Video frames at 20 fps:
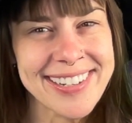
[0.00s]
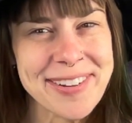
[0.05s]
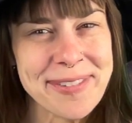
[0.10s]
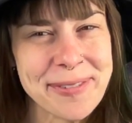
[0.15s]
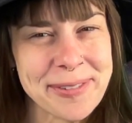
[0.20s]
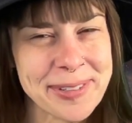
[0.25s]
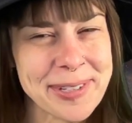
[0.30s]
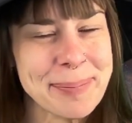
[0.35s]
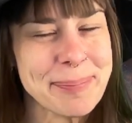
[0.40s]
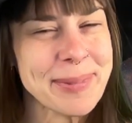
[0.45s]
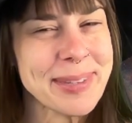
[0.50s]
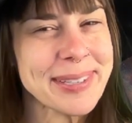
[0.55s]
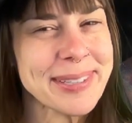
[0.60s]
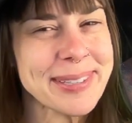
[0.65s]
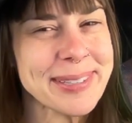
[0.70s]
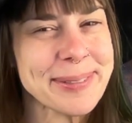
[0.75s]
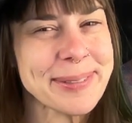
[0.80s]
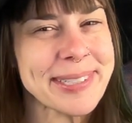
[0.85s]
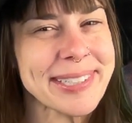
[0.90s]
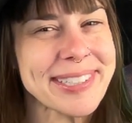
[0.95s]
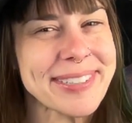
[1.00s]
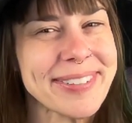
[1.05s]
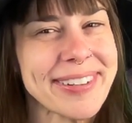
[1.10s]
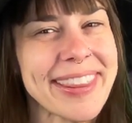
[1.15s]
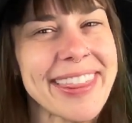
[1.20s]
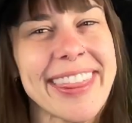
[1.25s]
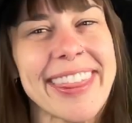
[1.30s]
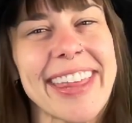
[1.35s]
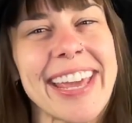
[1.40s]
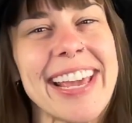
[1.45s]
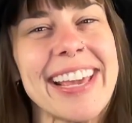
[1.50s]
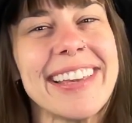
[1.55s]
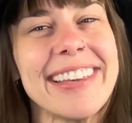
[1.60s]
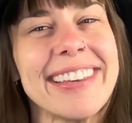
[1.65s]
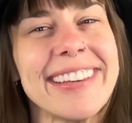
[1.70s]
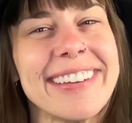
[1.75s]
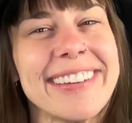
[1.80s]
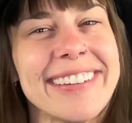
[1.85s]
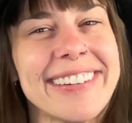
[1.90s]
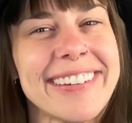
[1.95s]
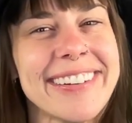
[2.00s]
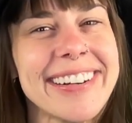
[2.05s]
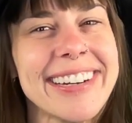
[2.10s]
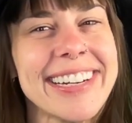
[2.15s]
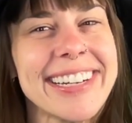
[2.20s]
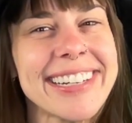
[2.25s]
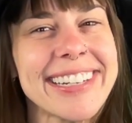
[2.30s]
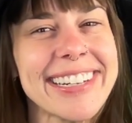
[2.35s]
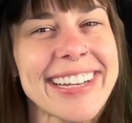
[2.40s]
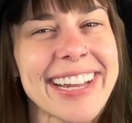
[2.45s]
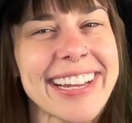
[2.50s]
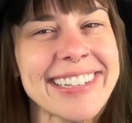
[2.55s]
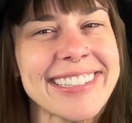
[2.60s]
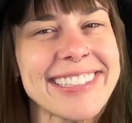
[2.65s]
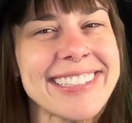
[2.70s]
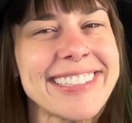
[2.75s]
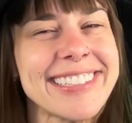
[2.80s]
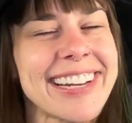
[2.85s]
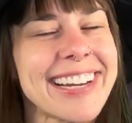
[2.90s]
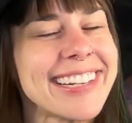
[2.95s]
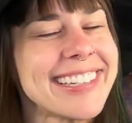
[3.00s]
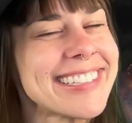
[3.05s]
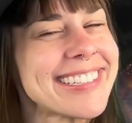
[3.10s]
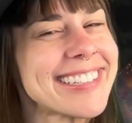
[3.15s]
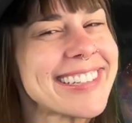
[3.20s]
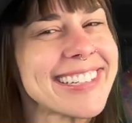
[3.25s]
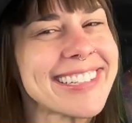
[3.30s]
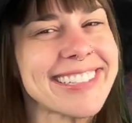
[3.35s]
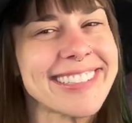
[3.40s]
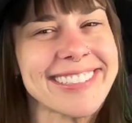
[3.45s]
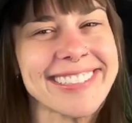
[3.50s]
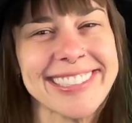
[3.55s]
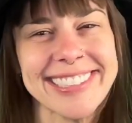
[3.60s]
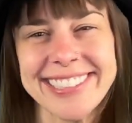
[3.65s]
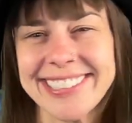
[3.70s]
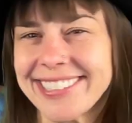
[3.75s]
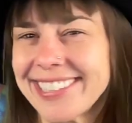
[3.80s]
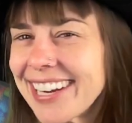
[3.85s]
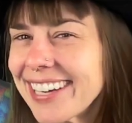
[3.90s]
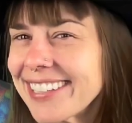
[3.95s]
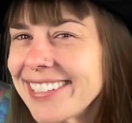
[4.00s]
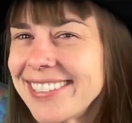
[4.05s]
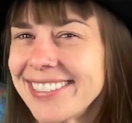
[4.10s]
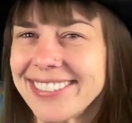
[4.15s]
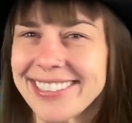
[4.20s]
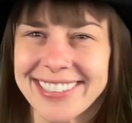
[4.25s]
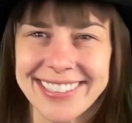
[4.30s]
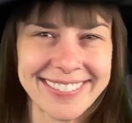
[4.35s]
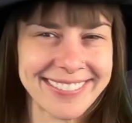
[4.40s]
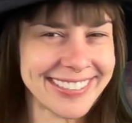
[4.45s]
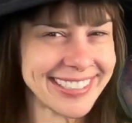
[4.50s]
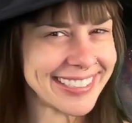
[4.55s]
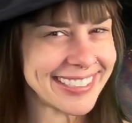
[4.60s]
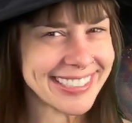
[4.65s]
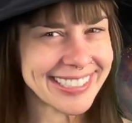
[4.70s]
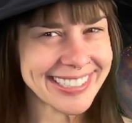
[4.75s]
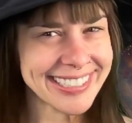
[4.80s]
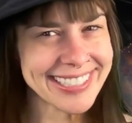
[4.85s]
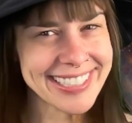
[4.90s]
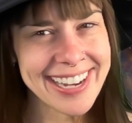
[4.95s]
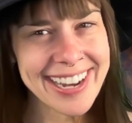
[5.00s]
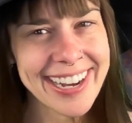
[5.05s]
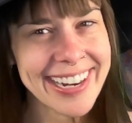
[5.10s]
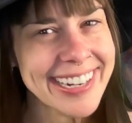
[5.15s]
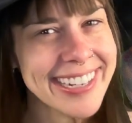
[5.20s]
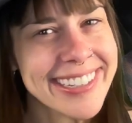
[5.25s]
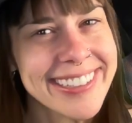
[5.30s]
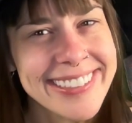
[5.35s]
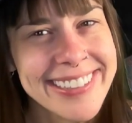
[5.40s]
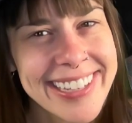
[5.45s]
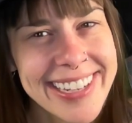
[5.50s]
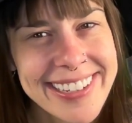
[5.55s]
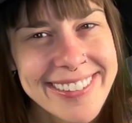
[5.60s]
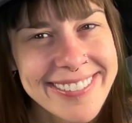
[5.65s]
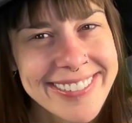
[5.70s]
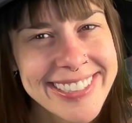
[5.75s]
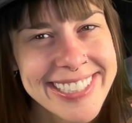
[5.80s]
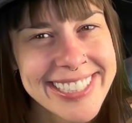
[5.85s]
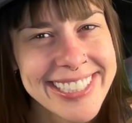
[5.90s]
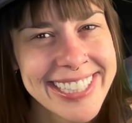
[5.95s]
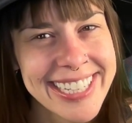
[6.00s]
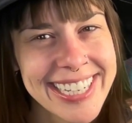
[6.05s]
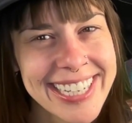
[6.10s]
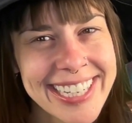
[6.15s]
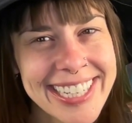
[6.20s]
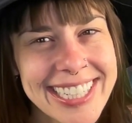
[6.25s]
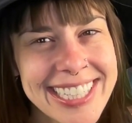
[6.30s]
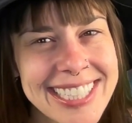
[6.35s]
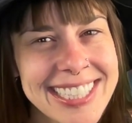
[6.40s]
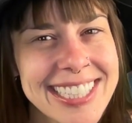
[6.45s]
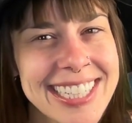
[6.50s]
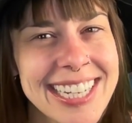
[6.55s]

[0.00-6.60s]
flip the switch with thank you and change the trajectory of your entire life today.